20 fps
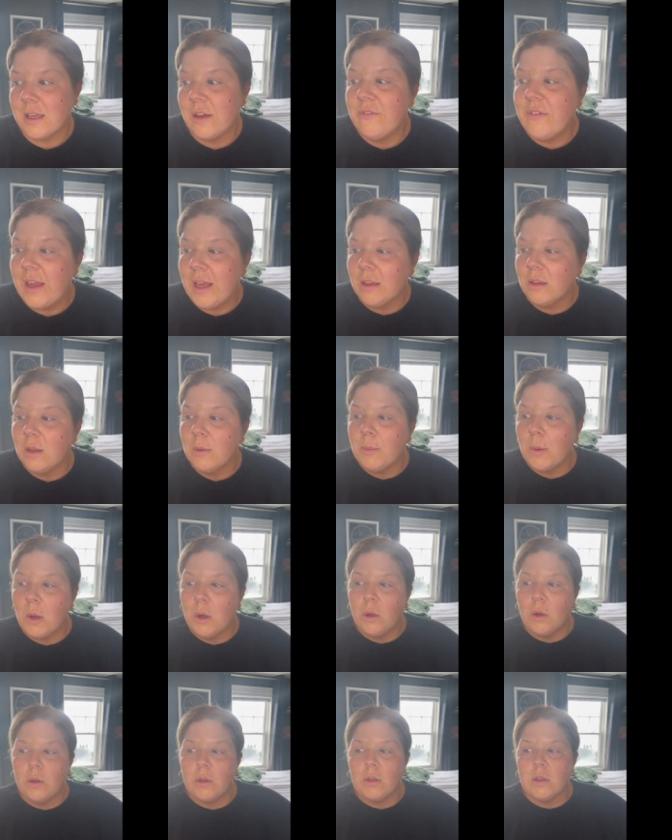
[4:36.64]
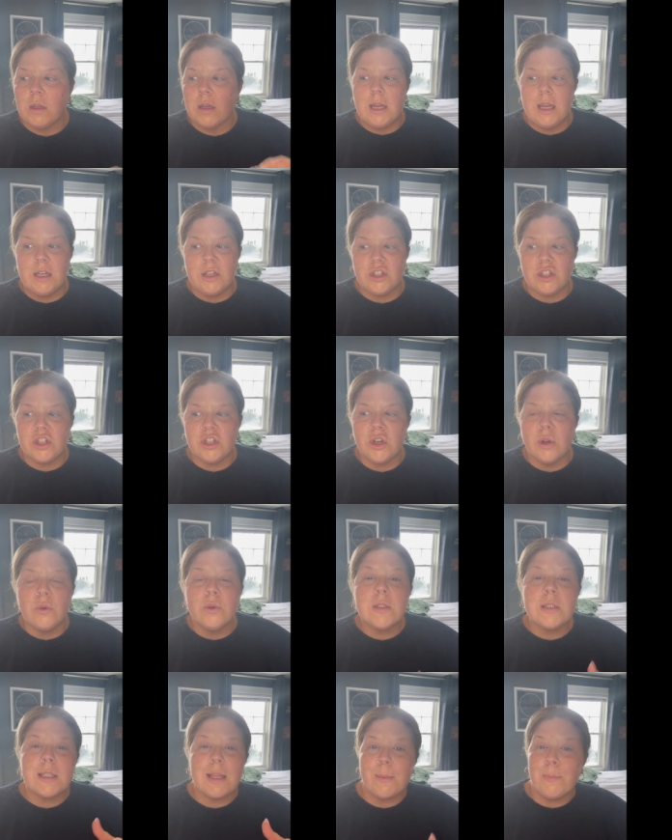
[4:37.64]
available, it
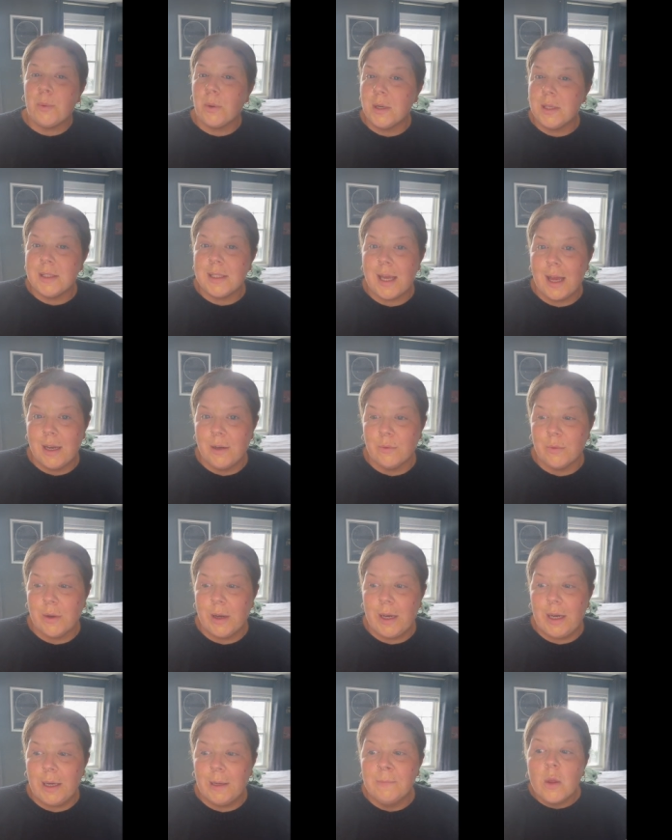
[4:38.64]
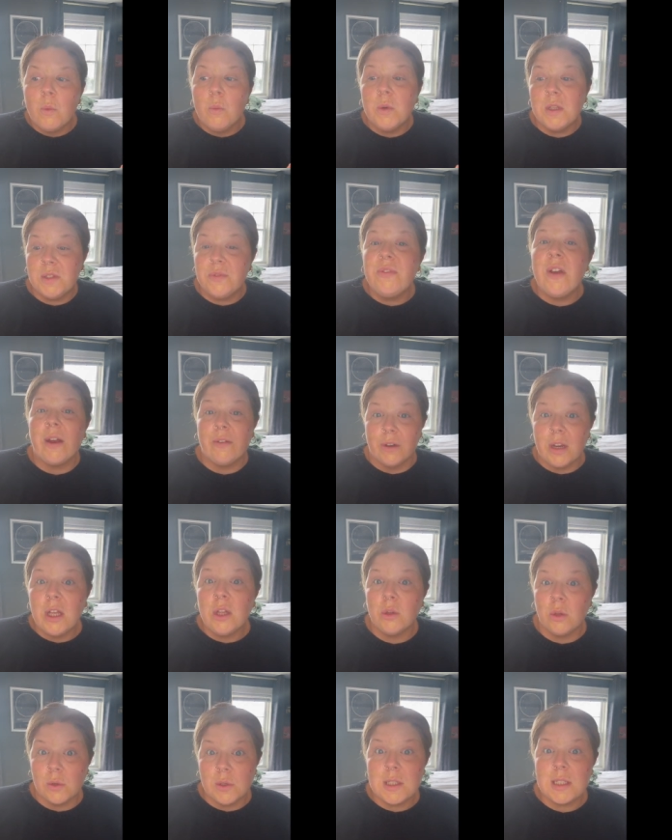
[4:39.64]
shows that Prince Henry was very
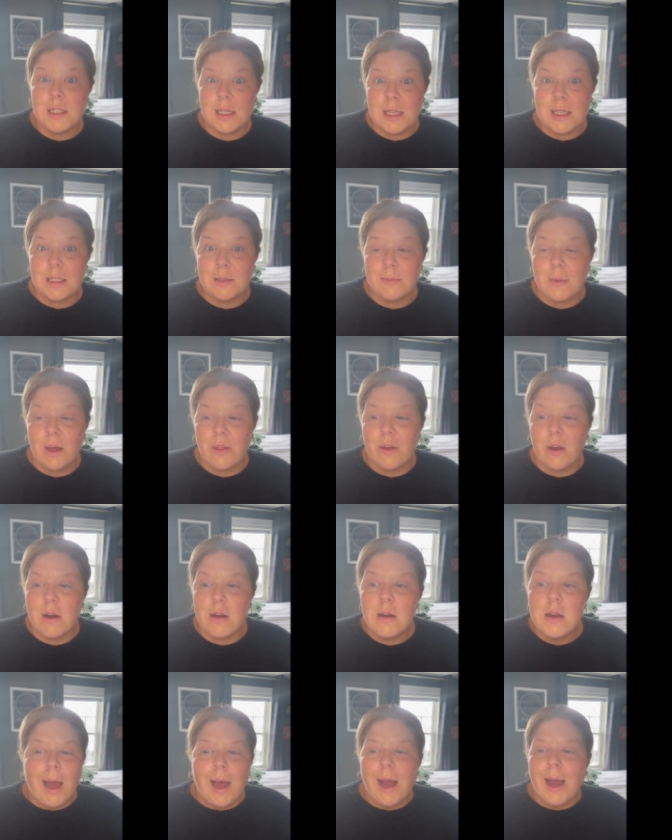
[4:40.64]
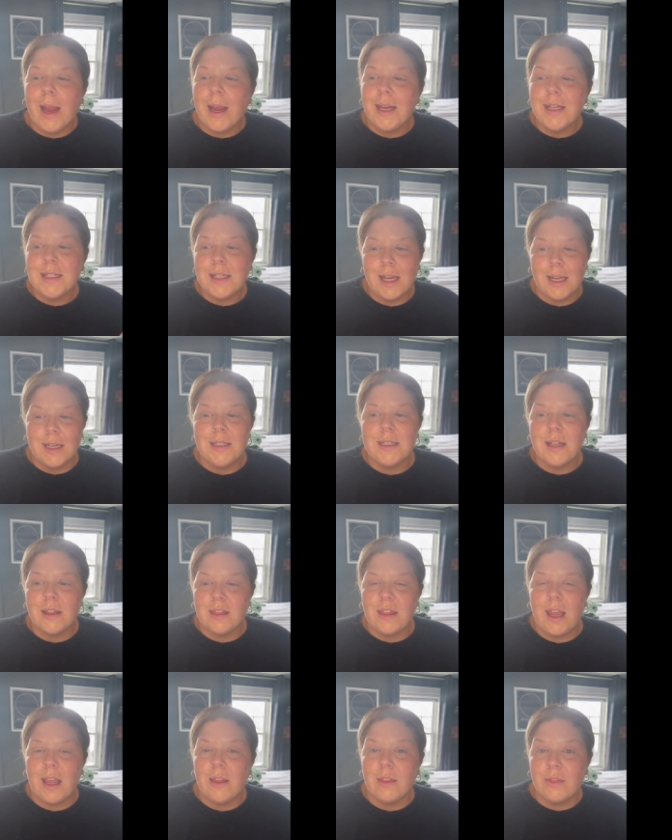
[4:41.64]
close to his mother. I tend to
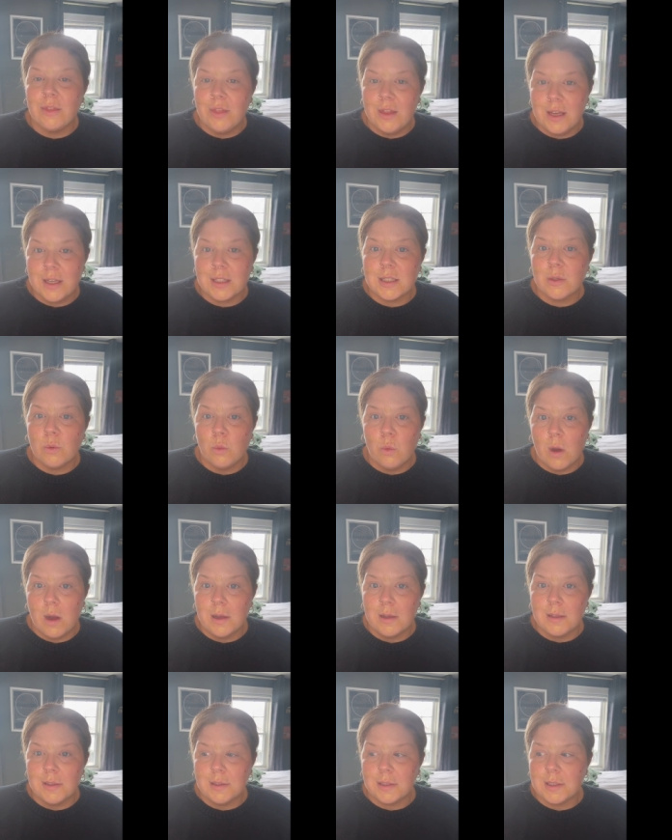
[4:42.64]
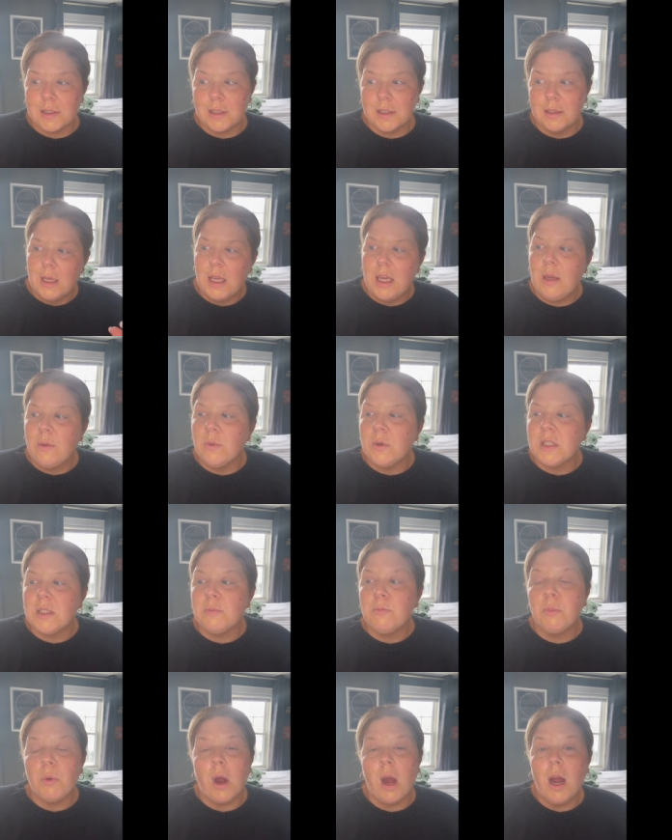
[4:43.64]
think this was he was
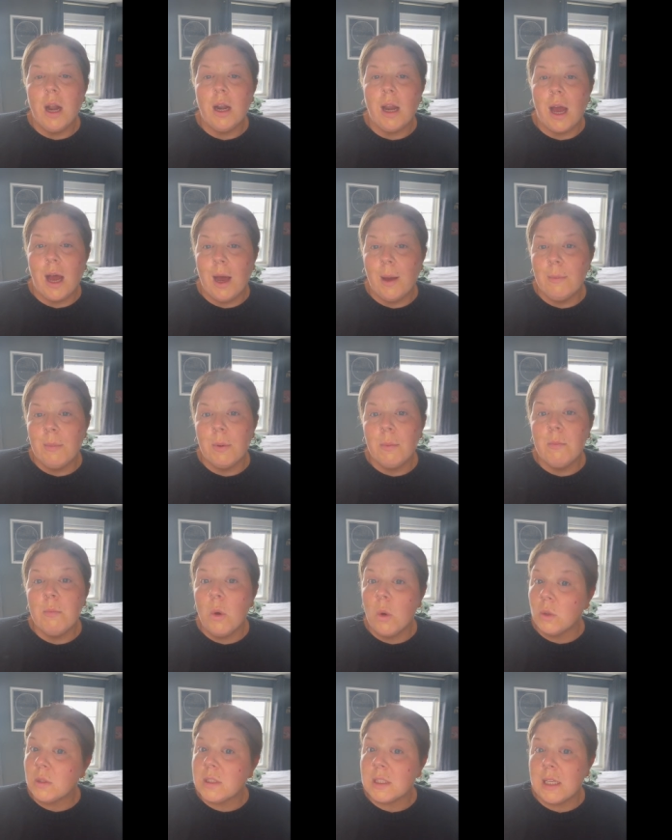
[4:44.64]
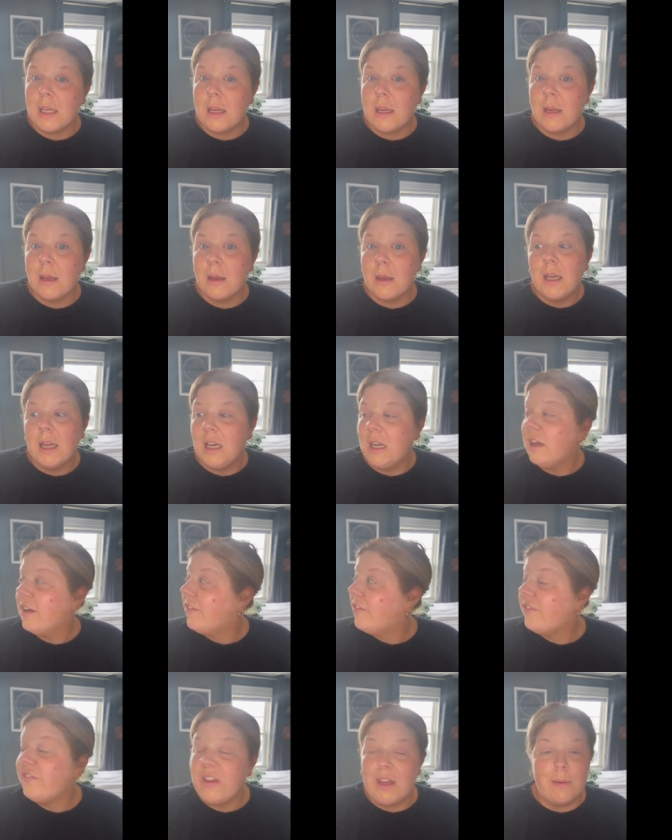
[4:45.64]
brought up mostly in a
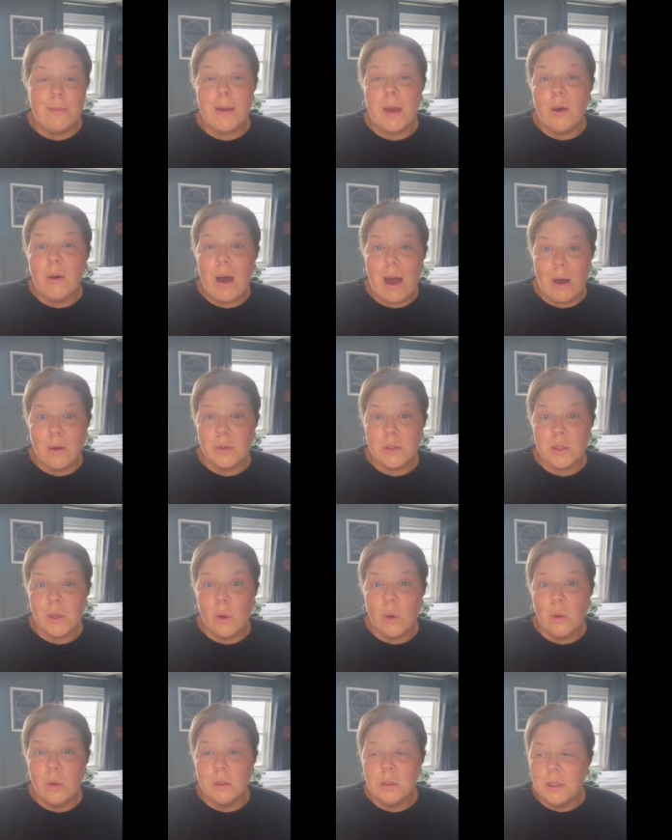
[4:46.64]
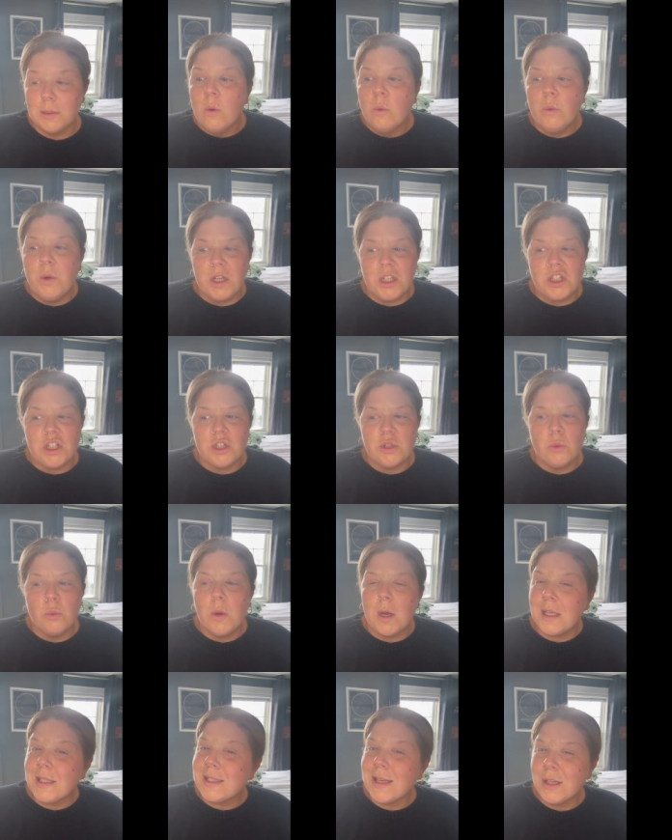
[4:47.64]
female household, which
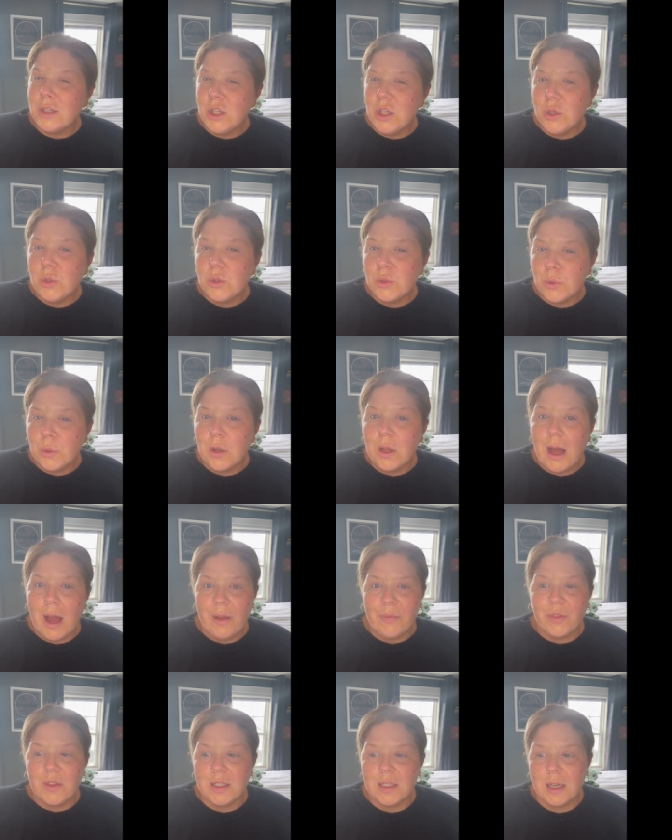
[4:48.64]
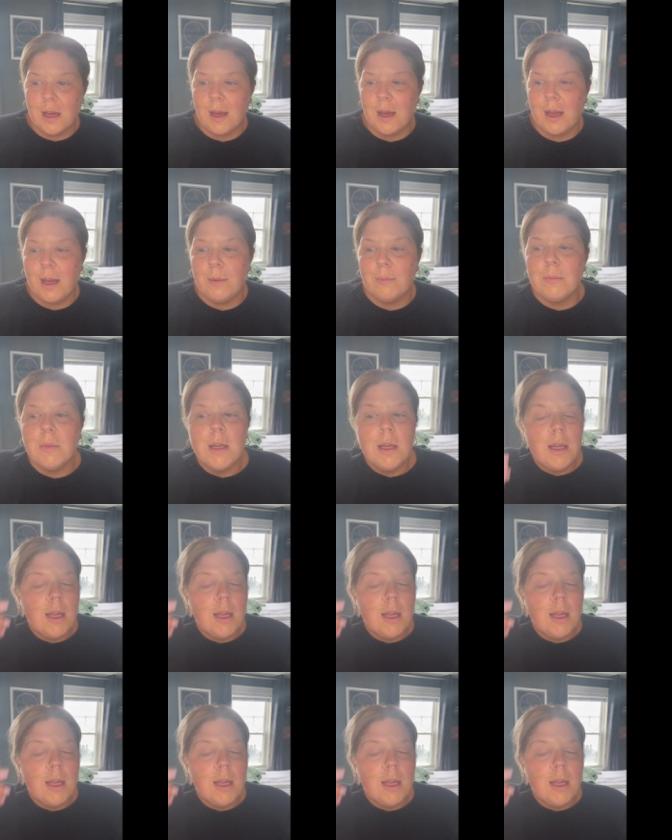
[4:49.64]
was unusual at the time.